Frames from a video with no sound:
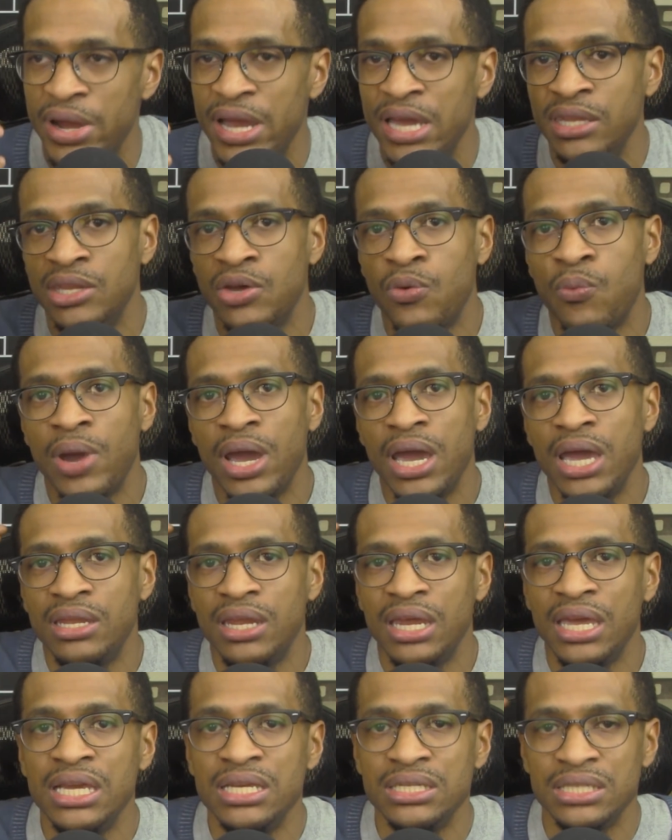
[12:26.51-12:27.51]
and the way
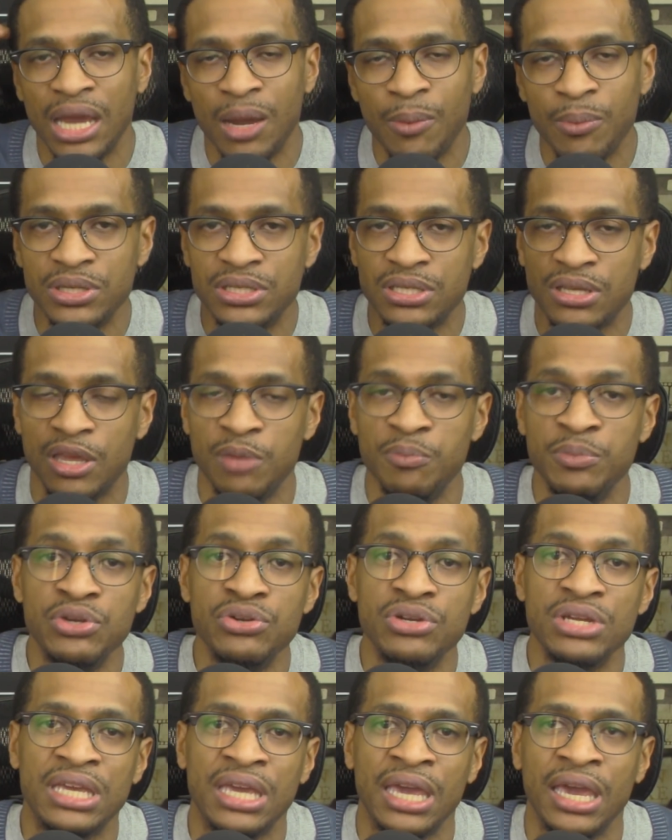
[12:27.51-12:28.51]
that he's able to
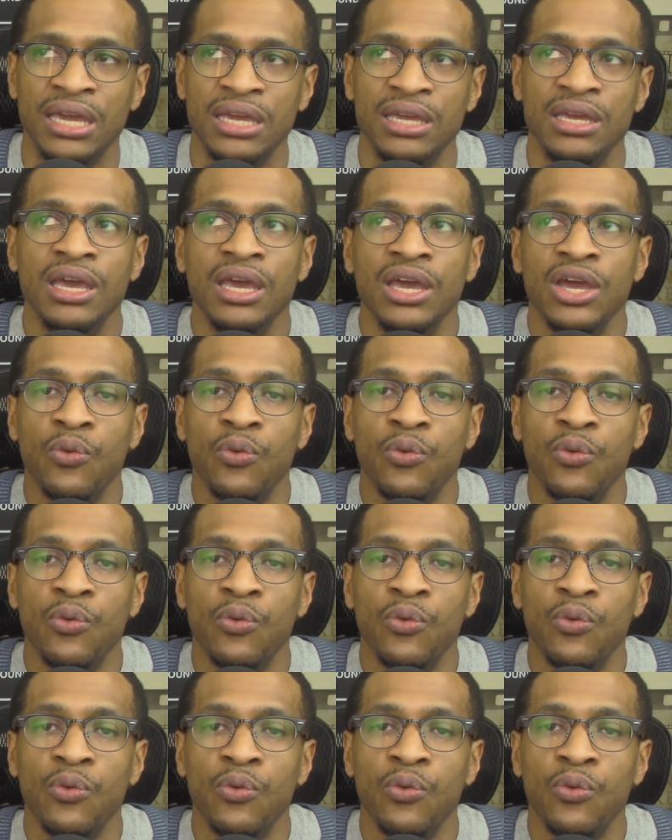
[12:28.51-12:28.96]
communicate